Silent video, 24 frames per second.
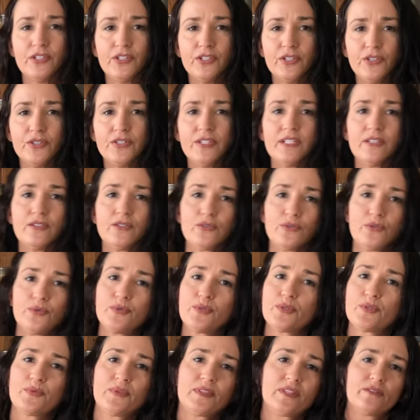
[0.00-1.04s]
you're using
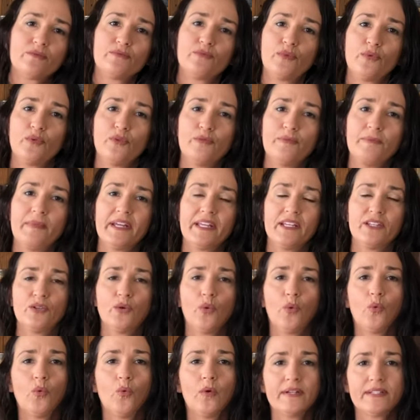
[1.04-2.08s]
tools with the raw meat,
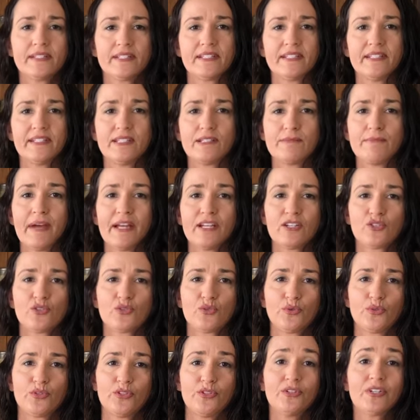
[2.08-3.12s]
you always need to make
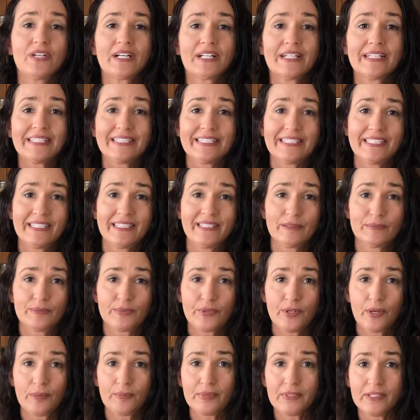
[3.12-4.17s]
sure you clean it
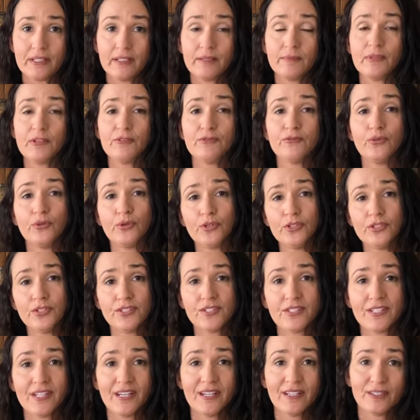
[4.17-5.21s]
properly before you
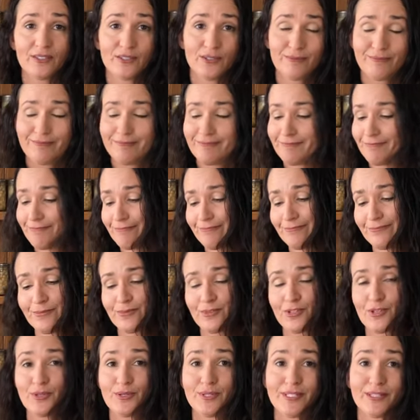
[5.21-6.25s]
start
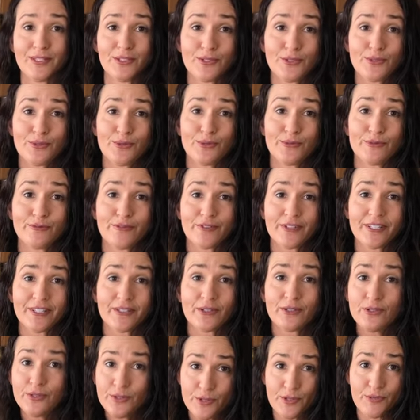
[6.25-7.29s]
using the tool for the
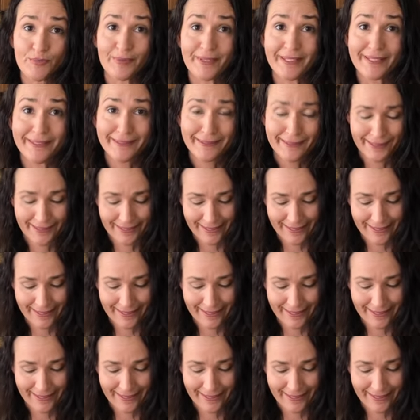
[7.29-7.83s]
cooked meat.